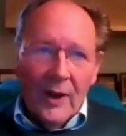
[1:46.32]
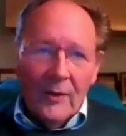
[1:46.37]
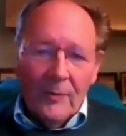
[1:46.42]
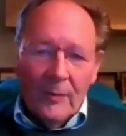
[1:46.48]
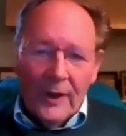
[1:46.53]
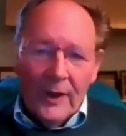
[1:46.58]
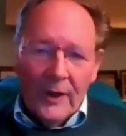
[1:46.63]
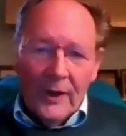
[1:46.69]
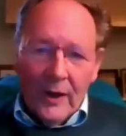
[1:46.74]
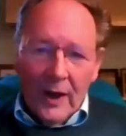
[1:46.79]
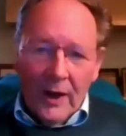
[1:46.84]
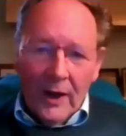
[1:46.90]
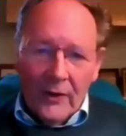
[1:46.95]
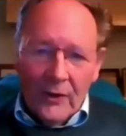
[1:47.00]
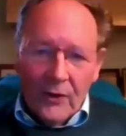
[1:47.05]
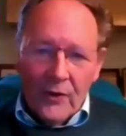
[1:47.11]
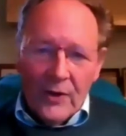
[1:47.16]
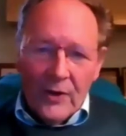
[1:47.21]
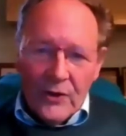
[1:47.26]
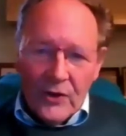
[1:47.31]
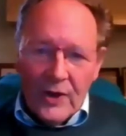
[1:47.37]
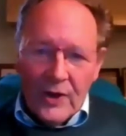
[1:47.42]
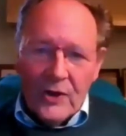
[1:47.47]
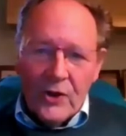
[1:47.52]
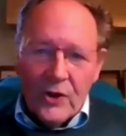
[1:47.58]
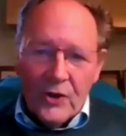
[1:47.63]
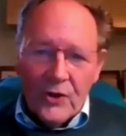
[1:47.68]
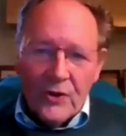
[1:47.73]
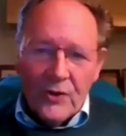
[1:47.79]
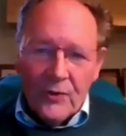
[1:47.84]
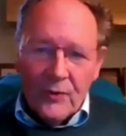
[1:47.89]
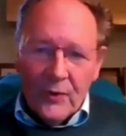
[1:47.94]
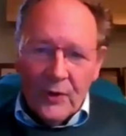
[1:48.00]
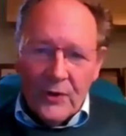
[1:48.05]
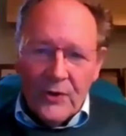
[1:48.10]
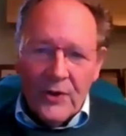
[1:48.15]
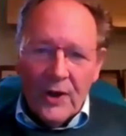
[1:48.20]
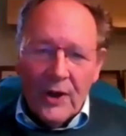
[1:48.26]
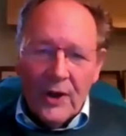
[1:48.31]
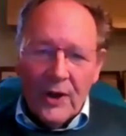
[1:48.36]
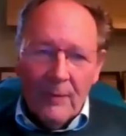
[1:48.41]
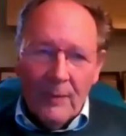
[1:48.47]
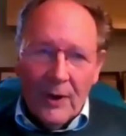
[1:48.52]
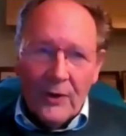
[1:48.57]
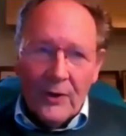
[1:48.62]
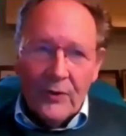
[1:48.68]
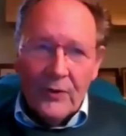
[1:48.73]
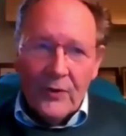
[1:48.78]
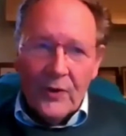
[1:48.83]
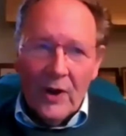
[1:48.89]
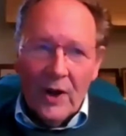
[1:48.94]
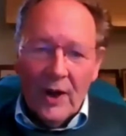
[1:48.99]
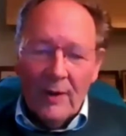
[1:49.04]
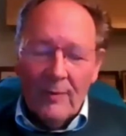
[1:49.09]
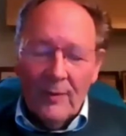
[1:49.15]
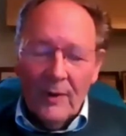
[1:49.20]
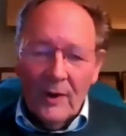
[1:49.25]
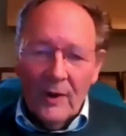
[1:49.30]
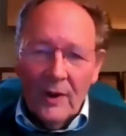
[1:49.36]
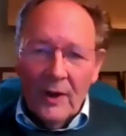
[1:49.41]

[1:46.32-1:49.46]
been under its aegis for a certain amount of time.